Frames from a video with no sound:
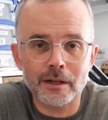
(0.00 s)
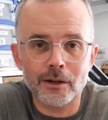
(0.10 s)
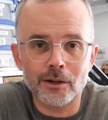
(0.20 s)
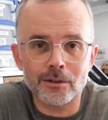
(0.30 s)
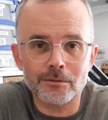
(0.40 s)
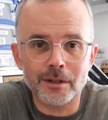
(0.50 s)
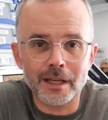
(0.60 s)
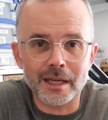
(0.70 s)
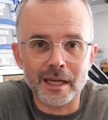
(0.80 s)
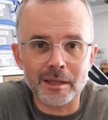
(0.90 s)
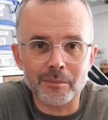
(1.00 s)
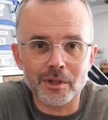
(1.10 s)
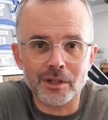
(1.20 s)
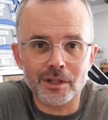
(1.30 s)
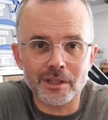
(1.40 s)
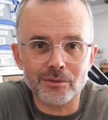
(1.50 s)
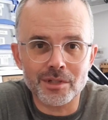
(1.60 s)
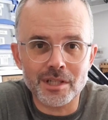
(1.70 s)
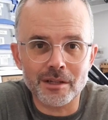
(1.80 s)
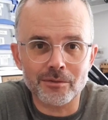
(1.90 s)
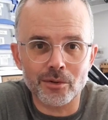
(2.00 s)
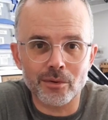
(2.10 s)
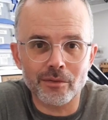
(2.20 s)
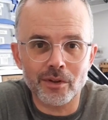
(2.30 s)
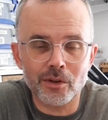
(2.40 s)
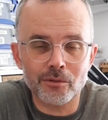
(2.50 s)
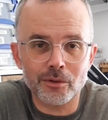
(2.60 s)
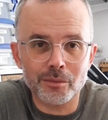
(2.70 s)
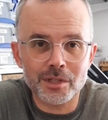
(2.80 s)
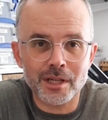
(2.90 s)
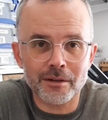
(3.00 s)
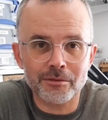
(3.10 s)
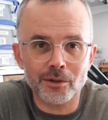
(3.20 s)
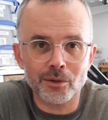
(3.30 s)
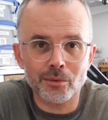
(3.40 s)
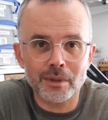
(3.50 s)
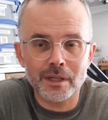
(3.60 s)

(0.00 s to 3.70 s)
of a game I received for review from Snafu,